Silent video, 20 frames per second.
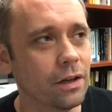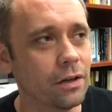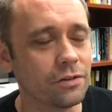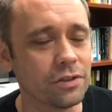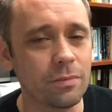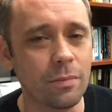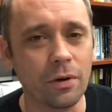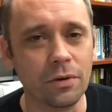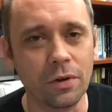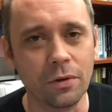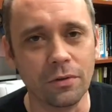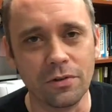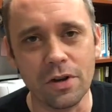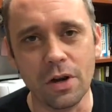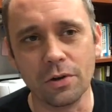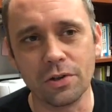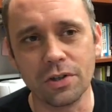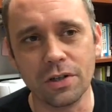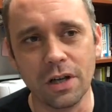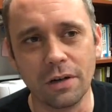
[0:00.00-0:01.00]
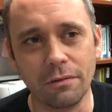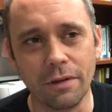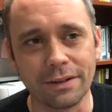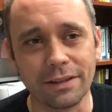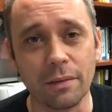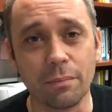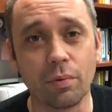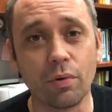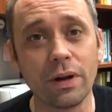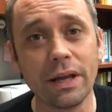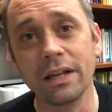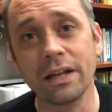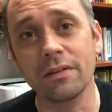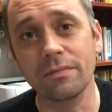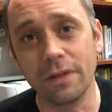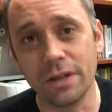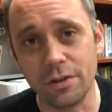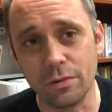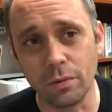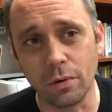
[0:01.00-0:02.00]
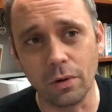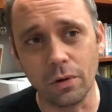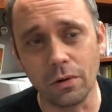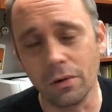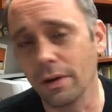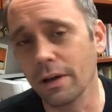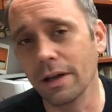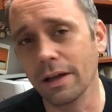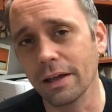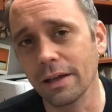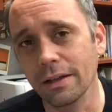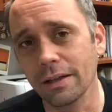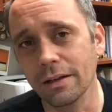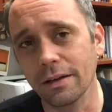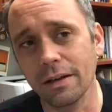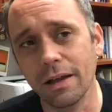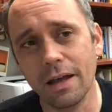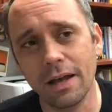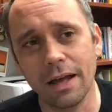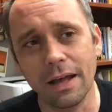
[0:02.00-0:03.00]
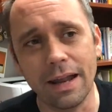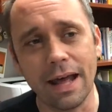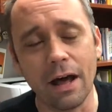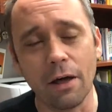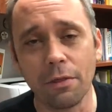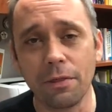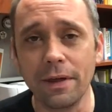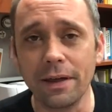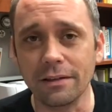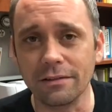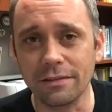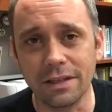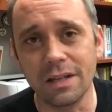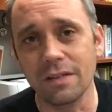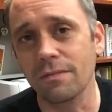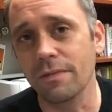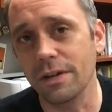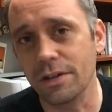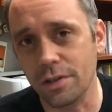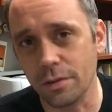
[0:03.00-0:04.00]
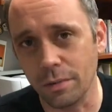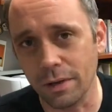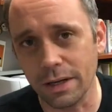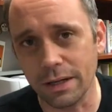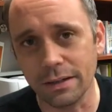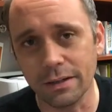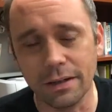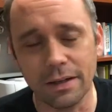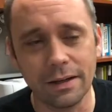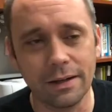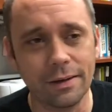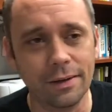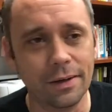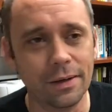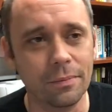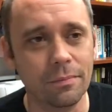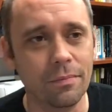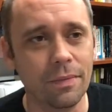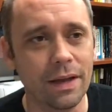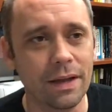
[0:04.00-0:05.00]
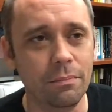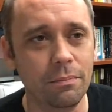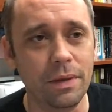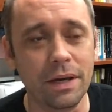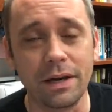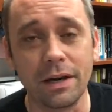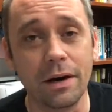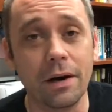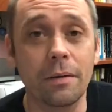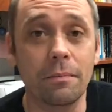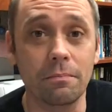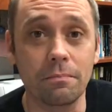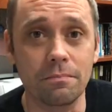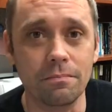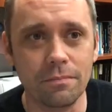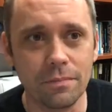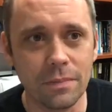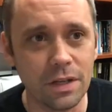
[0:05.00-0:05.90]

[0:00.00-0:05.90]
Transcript: Simone Doe's notion of like the pre-individual and how things individuate and become,